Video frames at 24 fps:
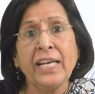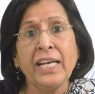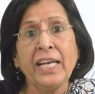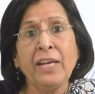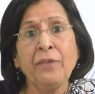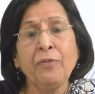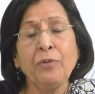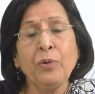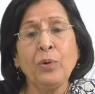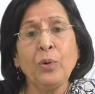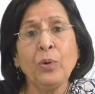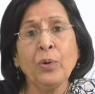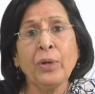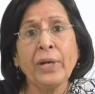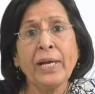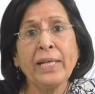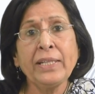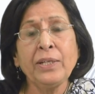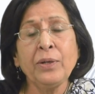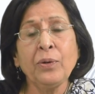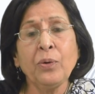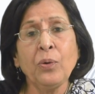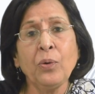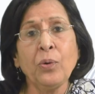If you look at
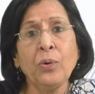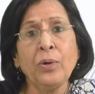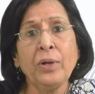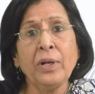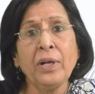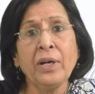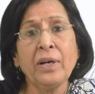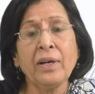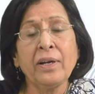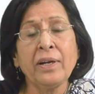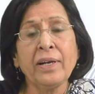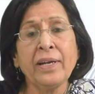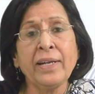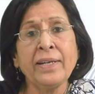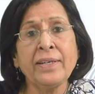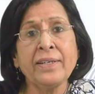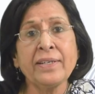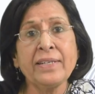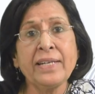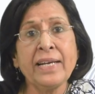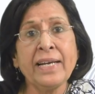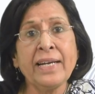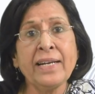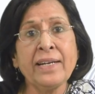the whole
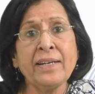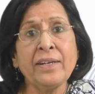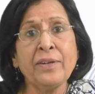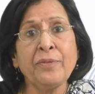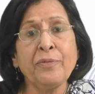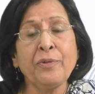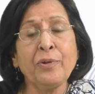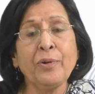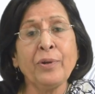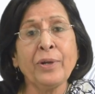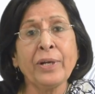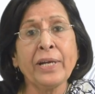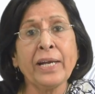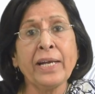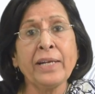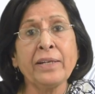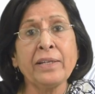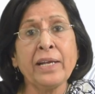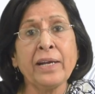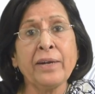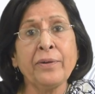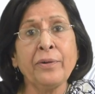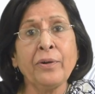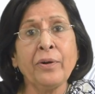internet, if you look at,
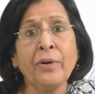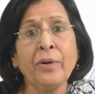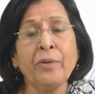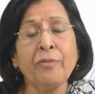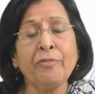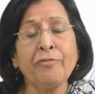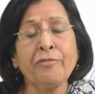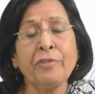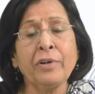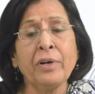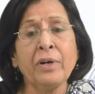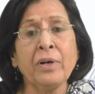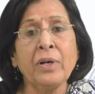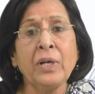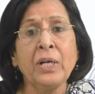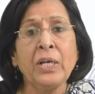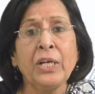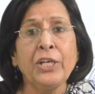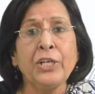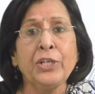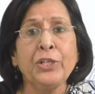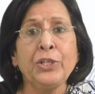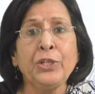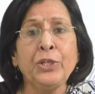there are a lot of
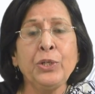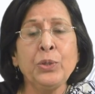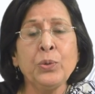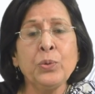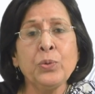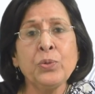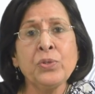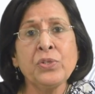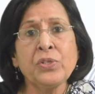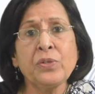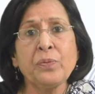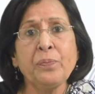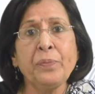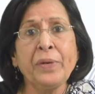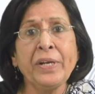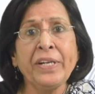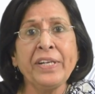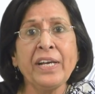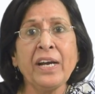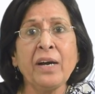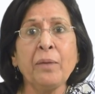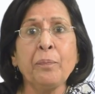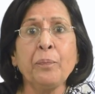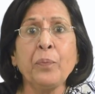news
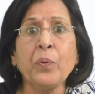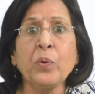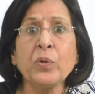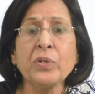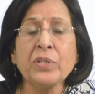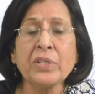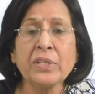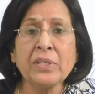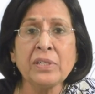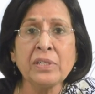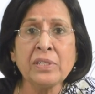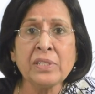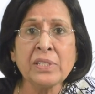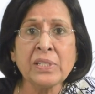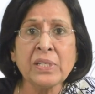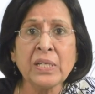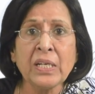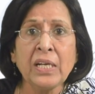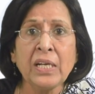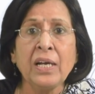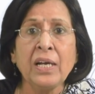media portals,